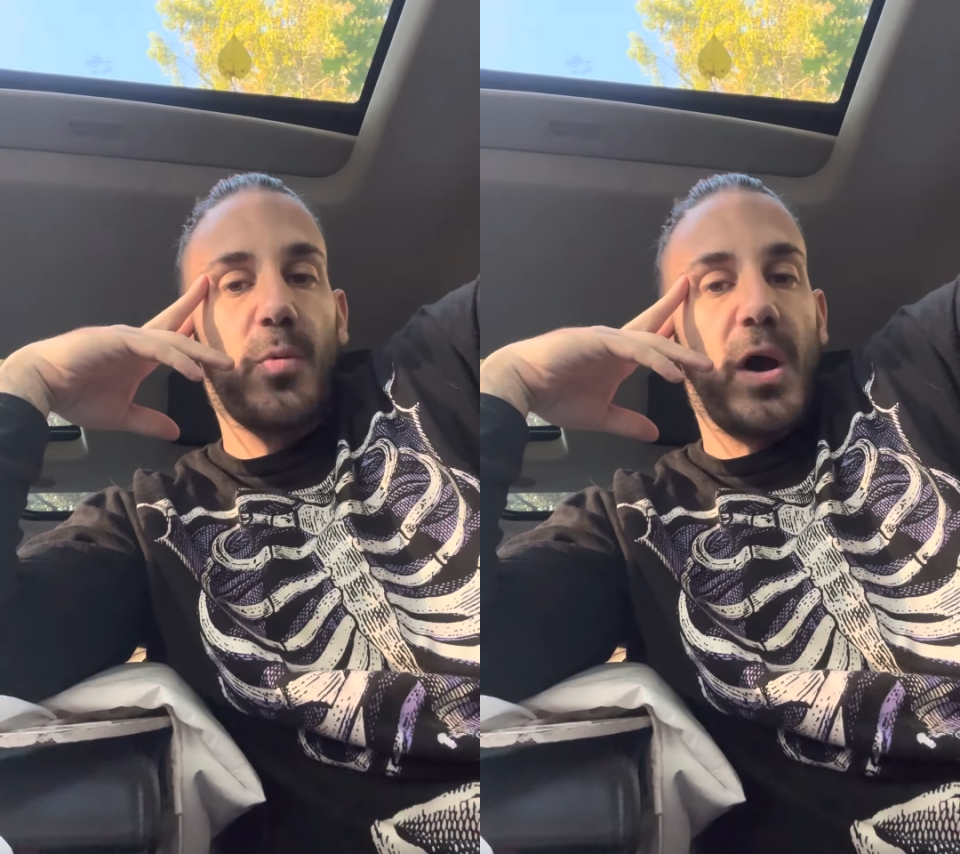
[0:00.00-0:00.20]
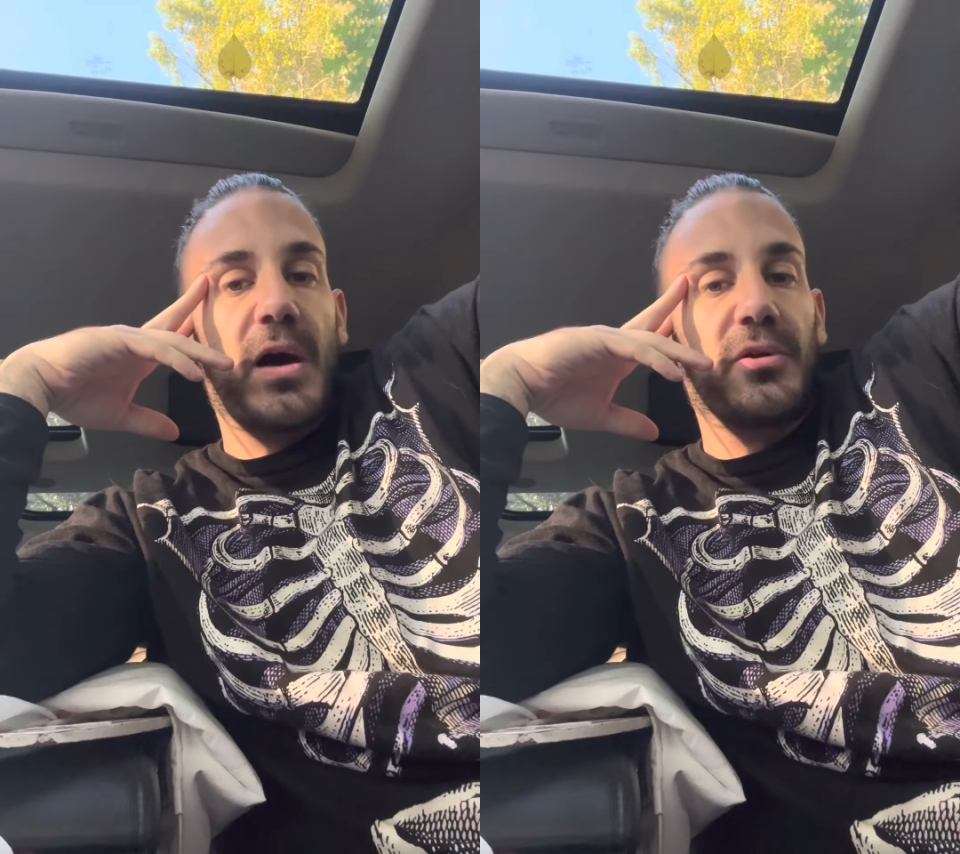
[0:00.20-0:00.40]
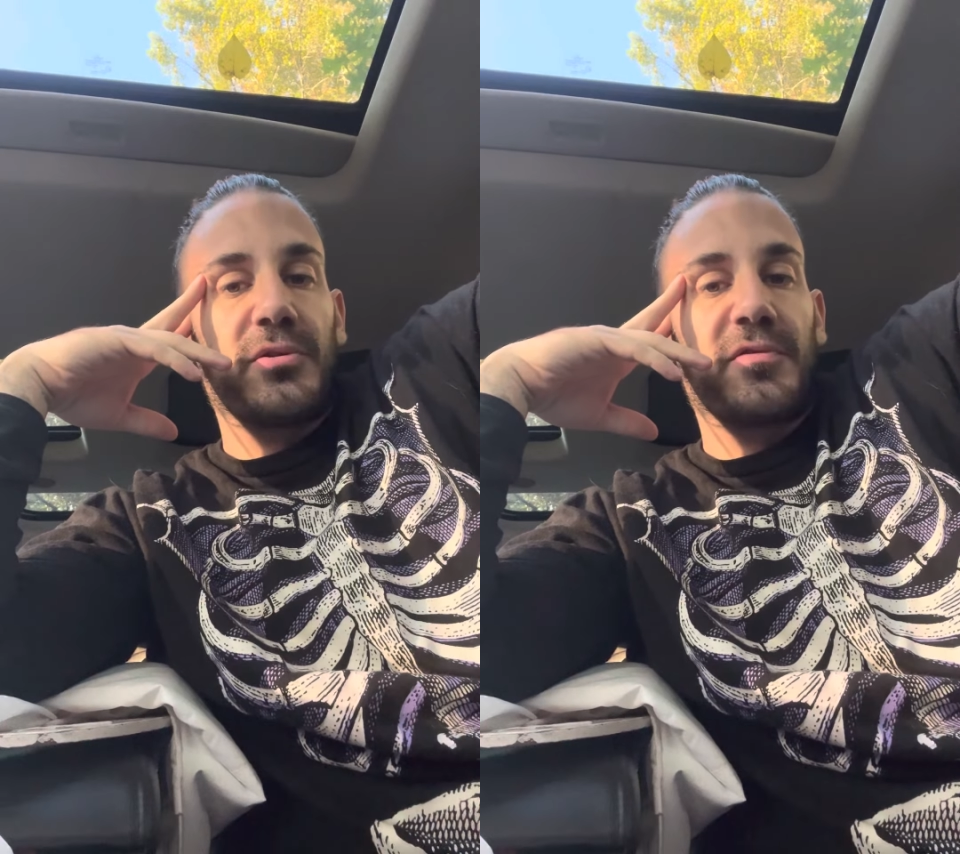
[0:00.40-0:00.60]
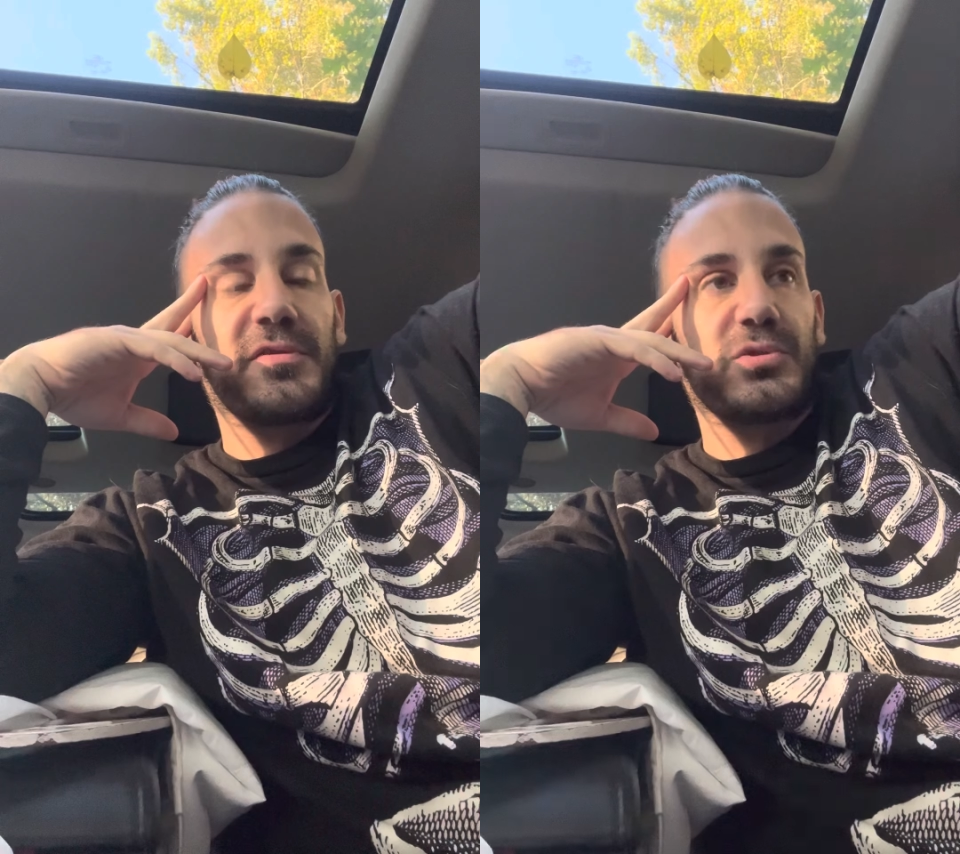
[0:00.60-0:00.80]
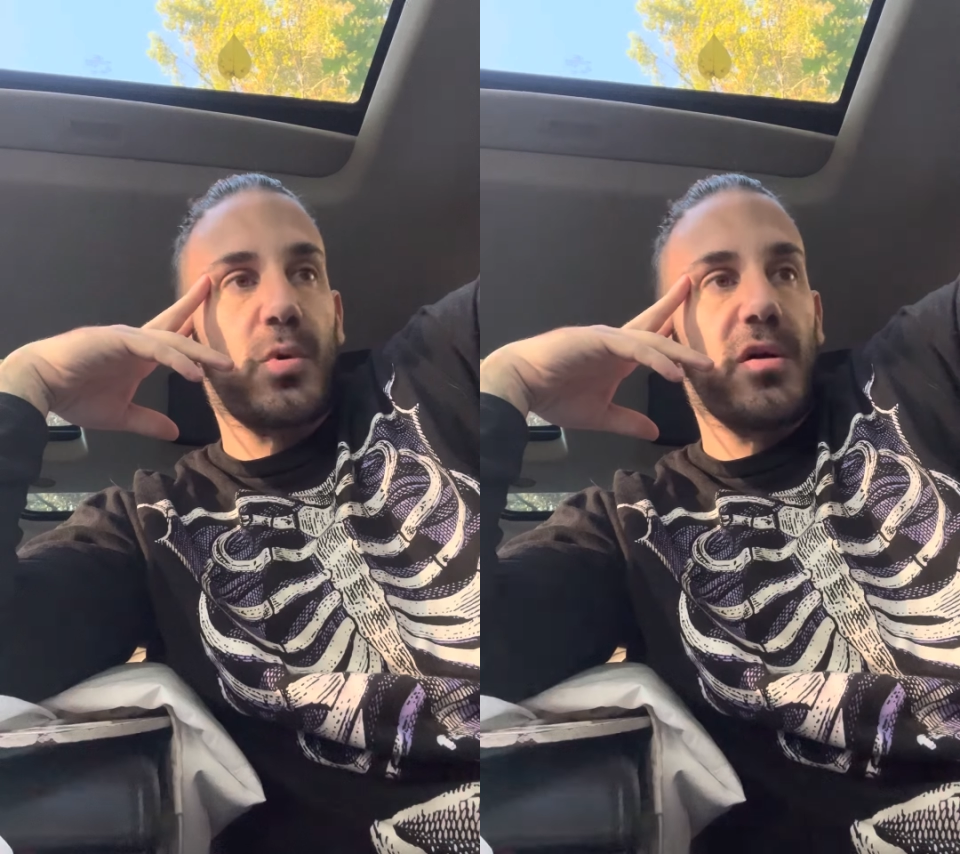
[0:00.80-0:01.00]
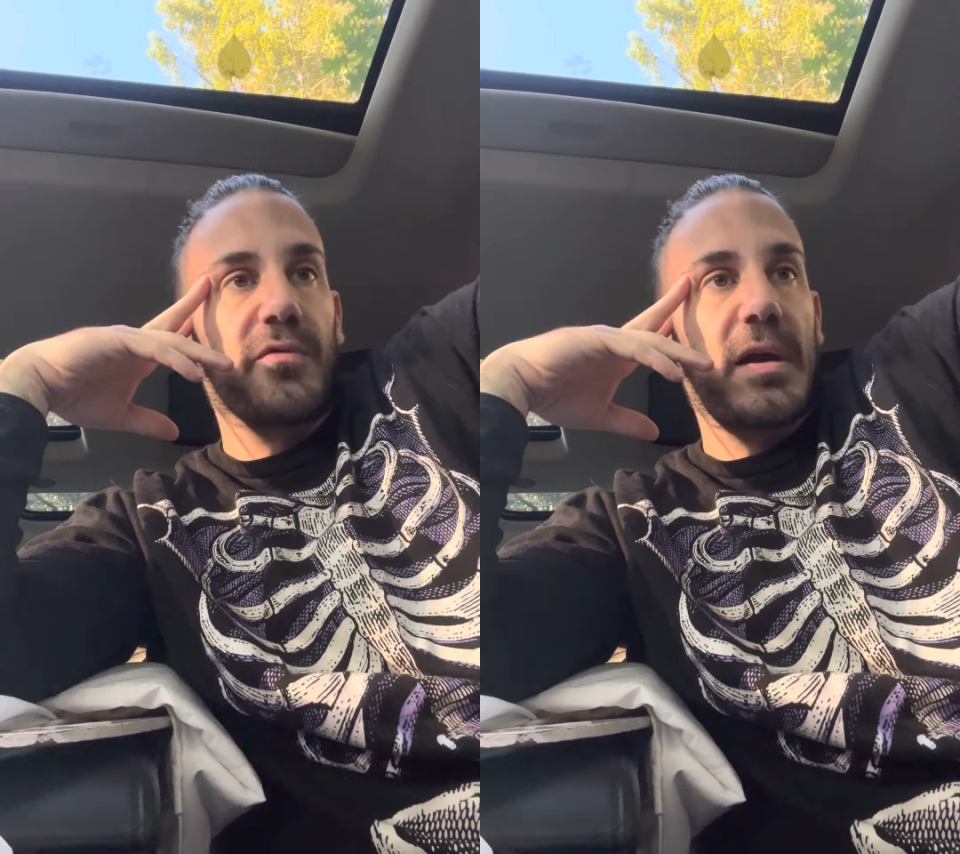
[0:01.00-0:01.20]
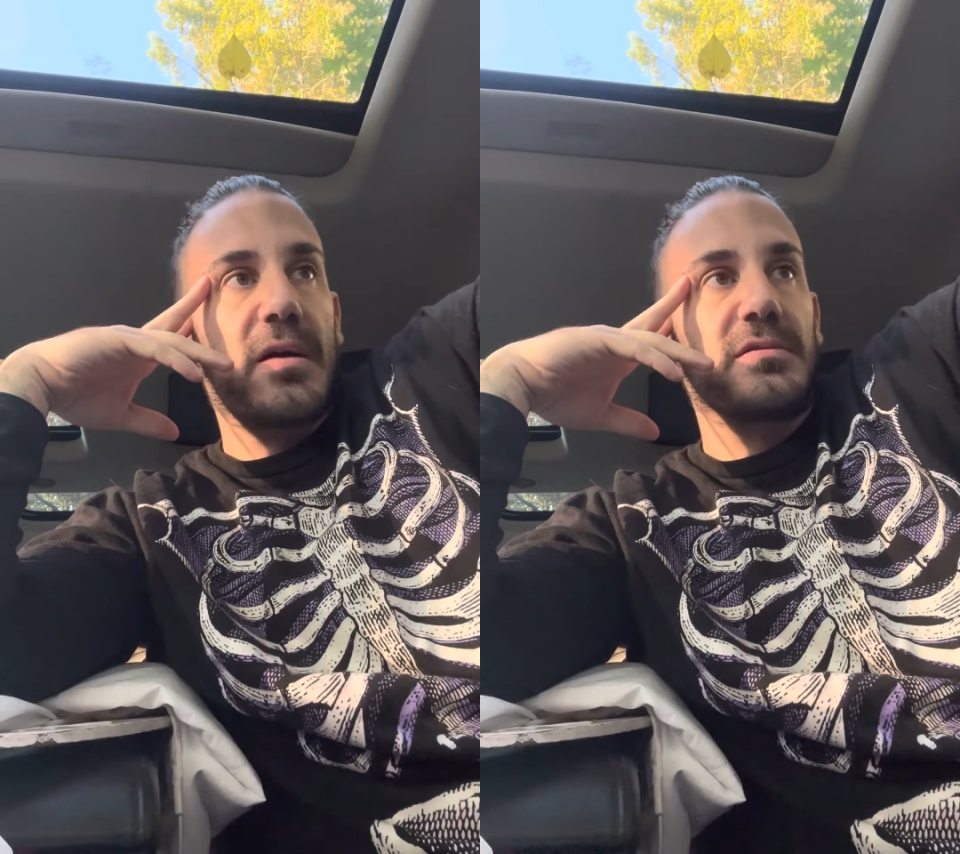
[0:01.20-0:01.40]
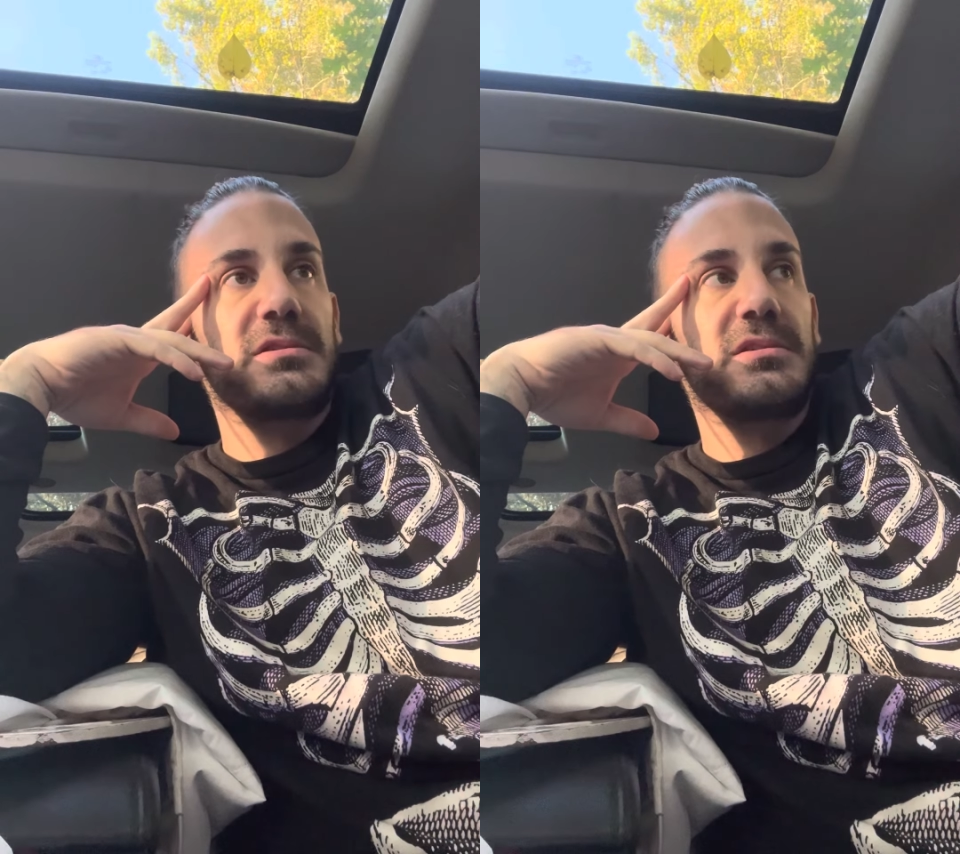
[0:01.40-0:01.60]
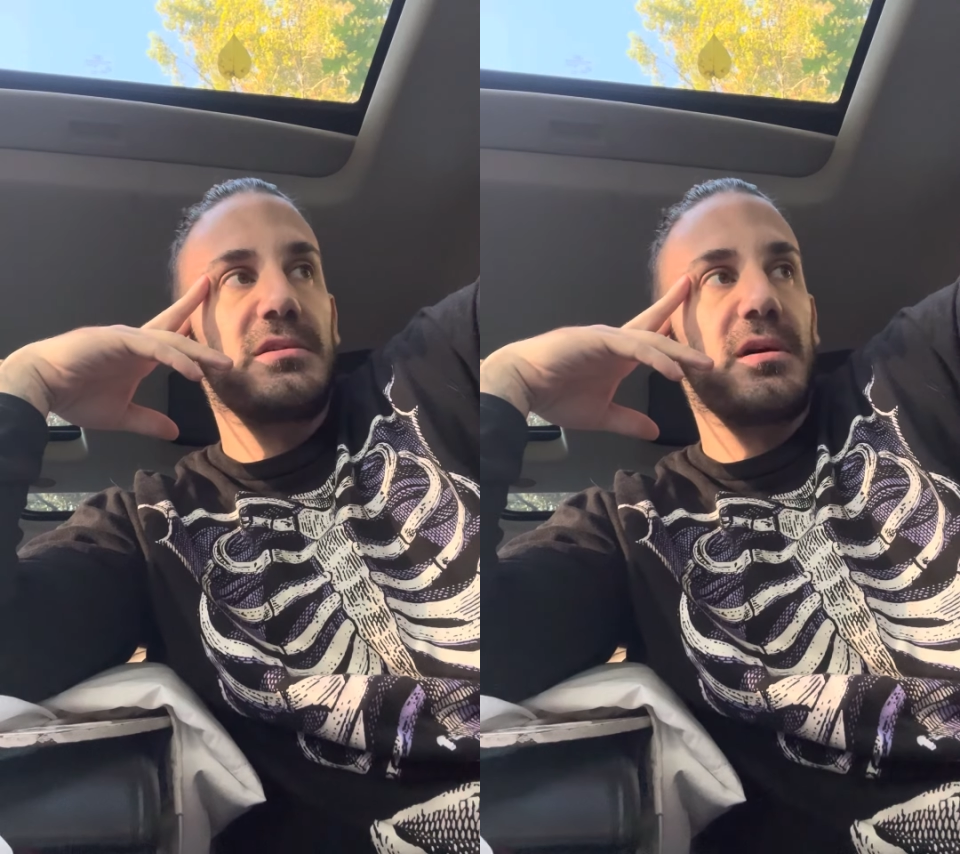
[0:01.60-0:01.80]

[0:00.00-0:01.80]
Wilder for 12 rounds.